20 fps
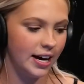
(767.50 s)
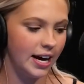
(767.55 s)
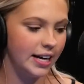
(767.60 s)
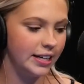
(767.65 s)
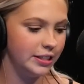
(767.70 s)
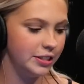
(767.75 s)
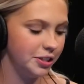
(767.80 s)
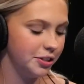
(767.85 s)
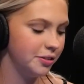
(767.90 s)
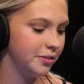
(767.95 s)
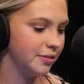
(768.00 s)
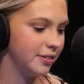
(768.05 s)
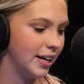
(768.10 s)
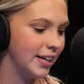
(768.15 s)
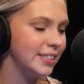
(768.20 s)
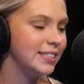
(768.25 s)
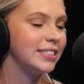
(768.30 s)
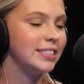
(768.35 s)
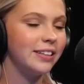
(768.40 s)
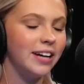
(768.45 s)
I do,
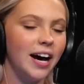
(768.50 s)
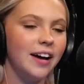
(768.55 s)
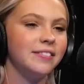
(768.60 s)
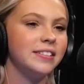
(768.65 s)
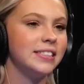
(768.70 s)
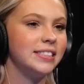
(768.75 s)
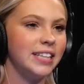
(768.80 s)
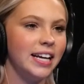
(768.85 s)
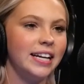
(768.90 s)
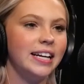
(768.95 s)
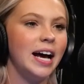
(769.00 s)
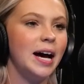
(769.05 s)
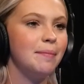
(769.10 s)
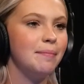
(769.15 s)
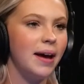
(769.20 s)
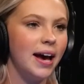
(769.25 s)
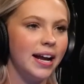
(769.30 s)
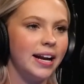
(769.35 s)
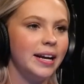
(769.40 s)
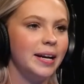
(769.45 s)
I still have to say Not
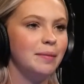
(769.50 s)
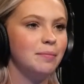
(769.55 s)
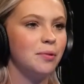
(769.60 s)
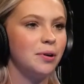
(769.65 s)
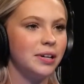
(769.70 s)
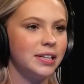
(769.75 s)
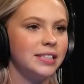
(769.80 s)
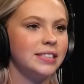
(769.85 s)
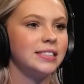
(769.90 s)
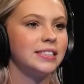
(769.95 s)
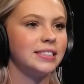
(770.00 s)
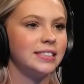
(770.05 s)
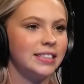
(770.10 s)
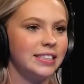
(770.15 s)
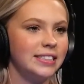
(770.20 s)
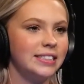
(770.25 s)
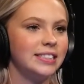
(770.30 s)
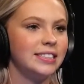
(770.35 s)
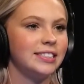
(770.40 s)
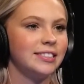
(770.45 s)
Mad Anymore is,
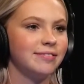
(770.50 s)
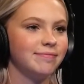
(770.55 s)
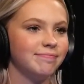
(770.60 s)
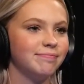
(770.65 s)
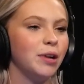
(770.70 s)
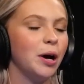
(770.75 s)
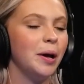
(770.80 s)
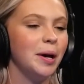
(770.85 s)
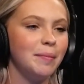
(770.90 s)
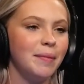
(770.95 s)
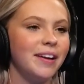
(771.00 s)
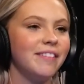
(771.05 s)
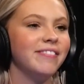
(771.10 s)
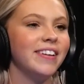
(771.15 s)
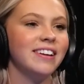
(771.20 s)
is probably my